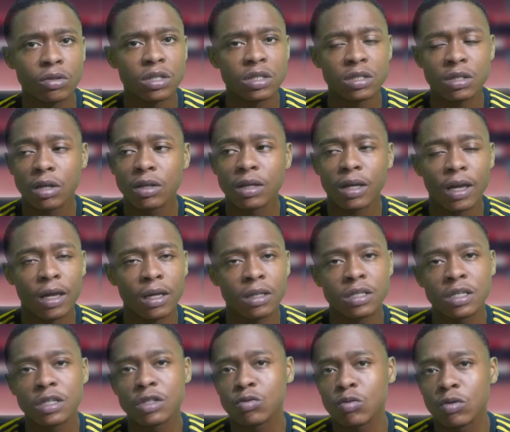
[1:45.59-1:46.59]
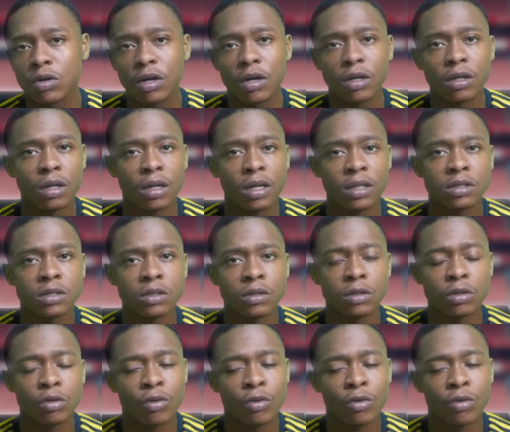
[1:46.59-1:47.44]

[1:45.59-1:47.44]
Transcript: these under-18s will learn a lesson.